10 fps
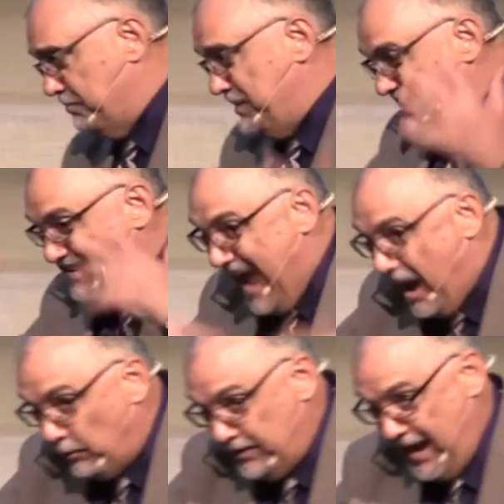to be
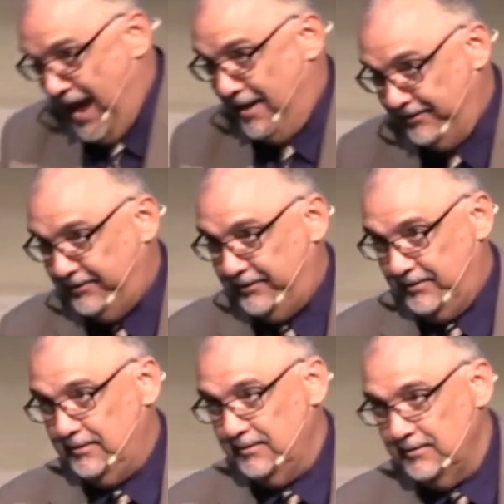downcast
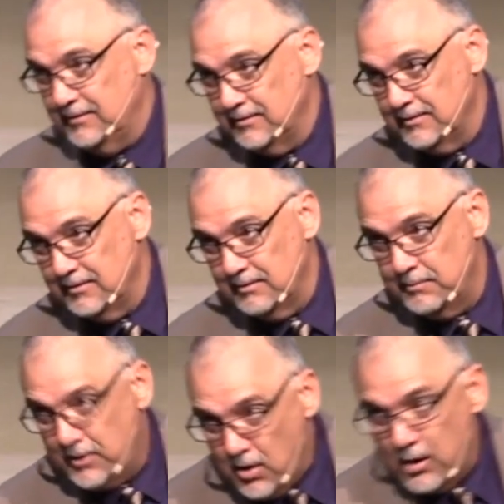
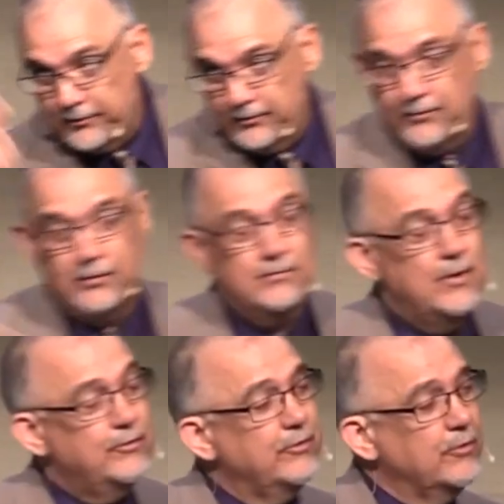because of your
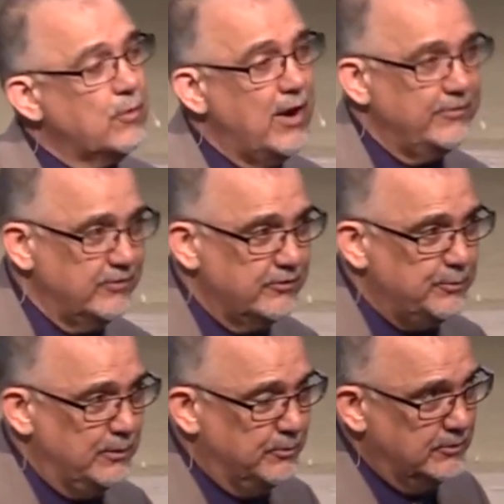devotion to Christ and his
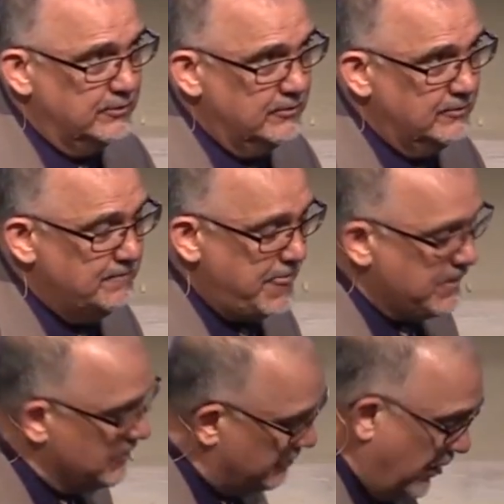people.
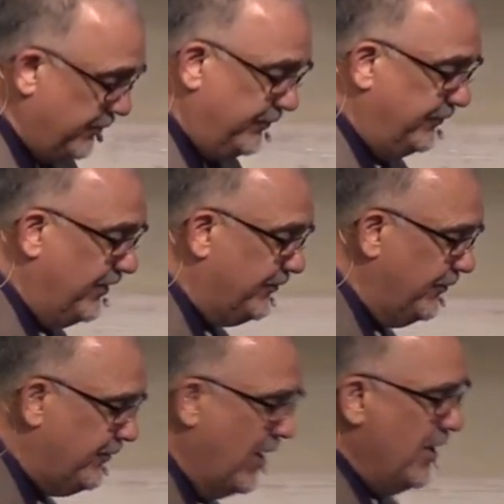But brothers and
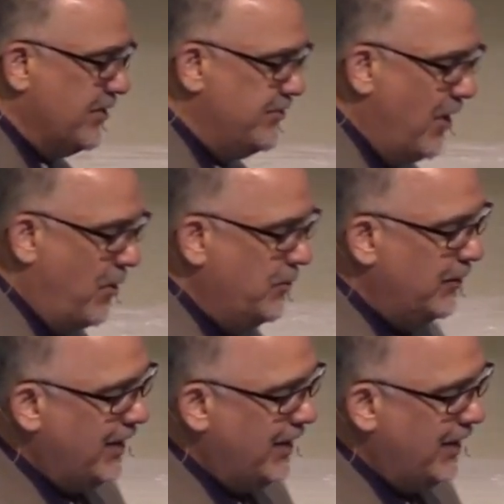sisters, don't